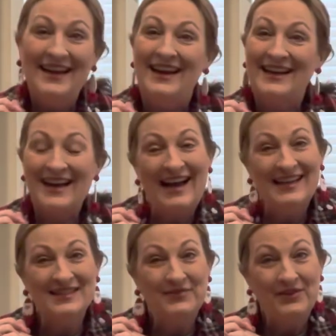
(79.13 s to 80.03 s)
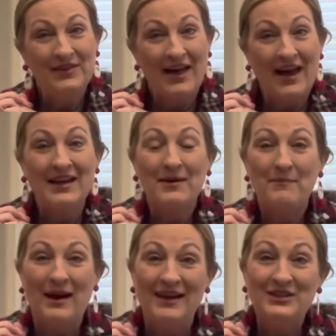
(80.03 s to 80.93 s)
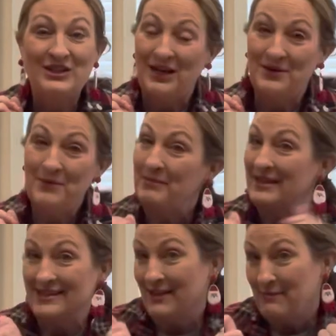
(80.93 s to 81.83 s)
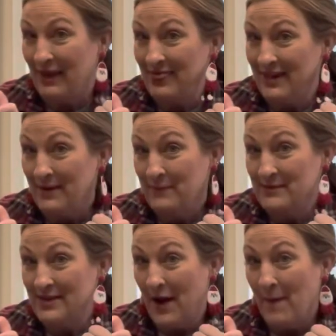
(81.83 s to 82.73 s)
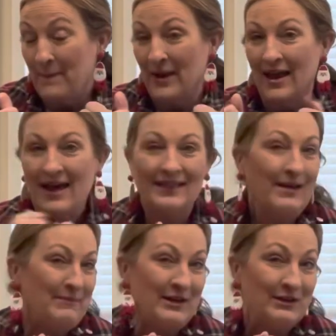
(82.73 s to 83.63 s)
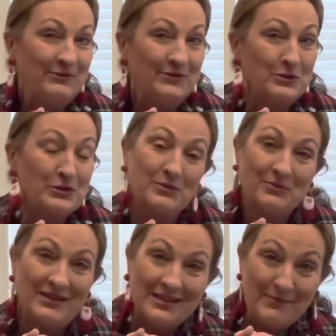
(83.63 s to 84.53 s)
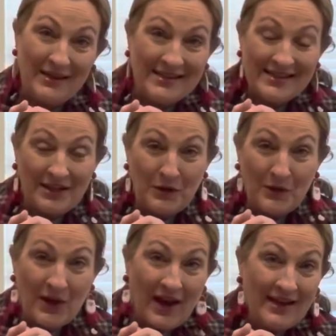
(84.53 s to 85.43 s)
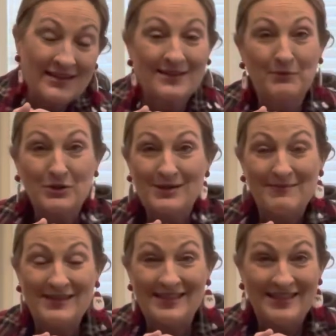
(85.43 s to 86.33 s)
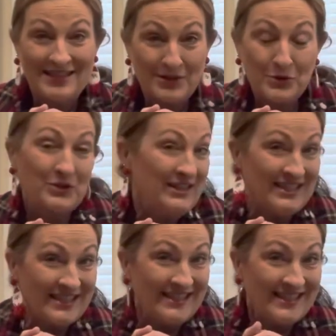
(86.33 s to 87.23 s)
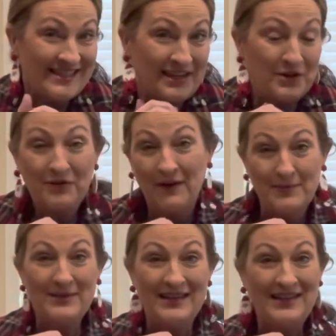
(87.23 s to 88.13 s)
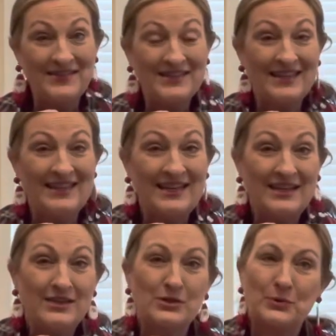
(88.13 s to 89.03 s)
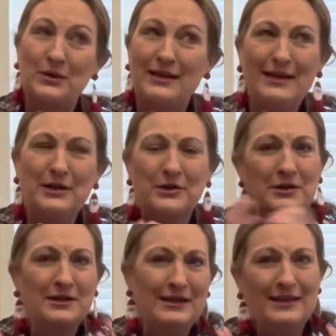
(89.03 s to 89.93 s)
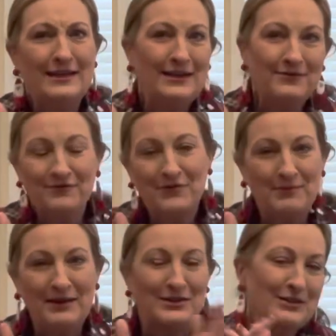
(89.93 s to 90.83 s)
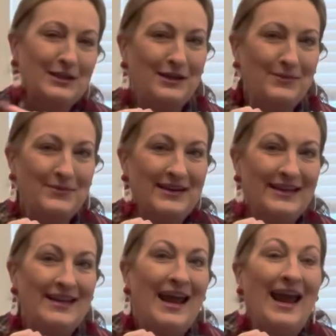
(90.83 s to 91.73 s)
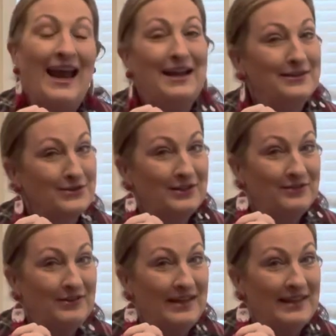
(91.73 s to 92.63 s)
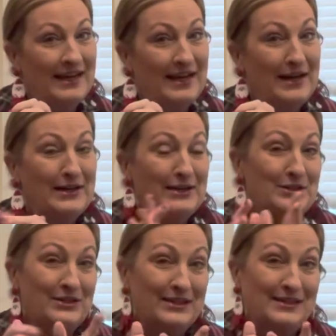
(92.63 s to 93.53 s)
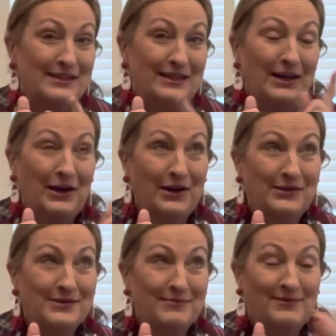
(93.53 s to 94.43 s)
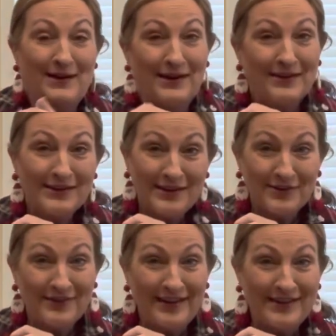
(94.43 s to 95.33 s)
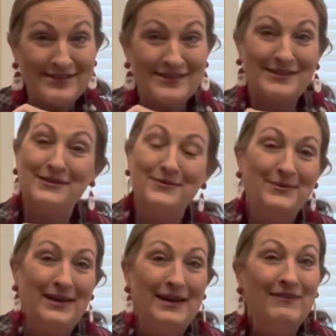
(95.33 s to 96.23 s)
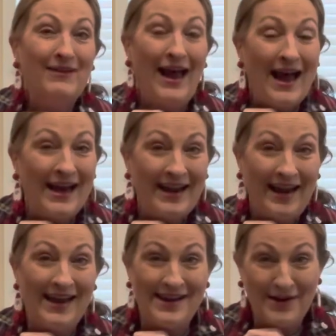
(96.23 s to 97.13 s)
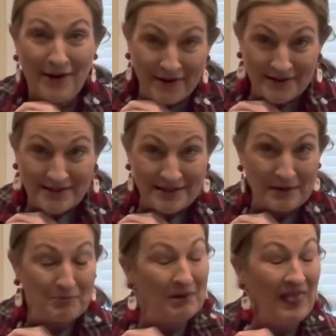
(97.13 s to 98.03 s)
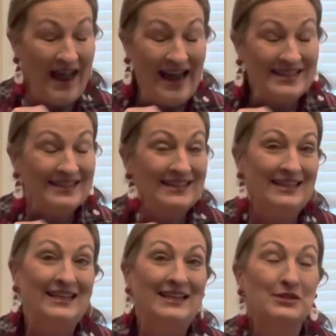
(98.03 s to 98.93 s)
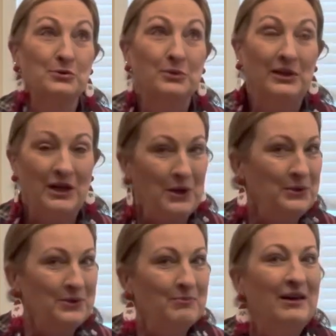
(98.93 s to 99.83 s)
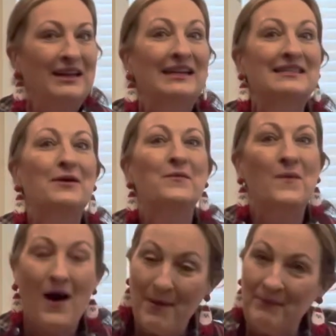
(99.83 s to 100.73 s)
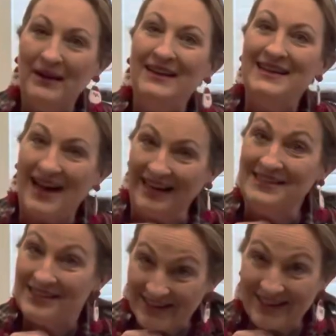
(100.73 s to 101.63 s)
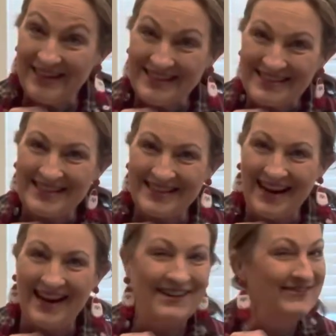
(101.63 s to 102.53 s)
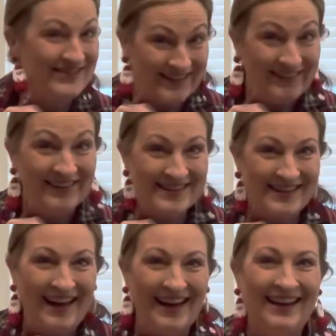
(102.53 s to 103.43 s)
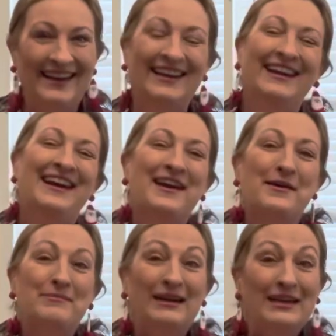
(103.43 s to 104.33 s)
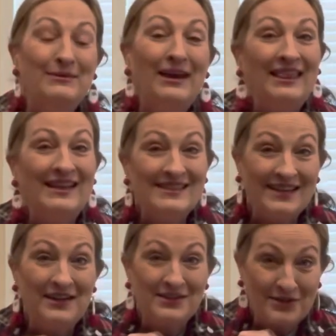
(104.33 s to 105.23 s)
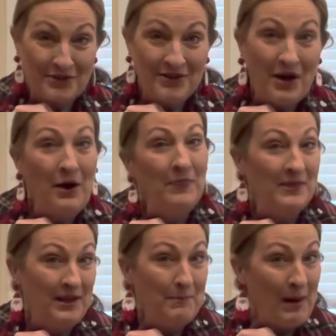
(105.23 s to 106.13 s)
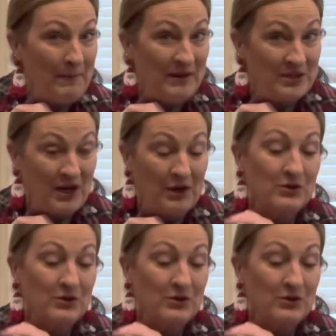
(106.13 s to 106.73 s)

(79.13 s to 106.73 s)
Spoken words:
And guys, if you like my channel, please give me a thumbs up. Let me know if there's some recipes that you like, some Christmas traditions that your family usually does, or any gardening information that you want, and I'll try to find that out. As you can see on some of my earlier videos too, we've had an Arctic blast. It is really cold, but it is a whopping 9 degrees today. I'm so excited. But anyway, let's get started on the puppy chow.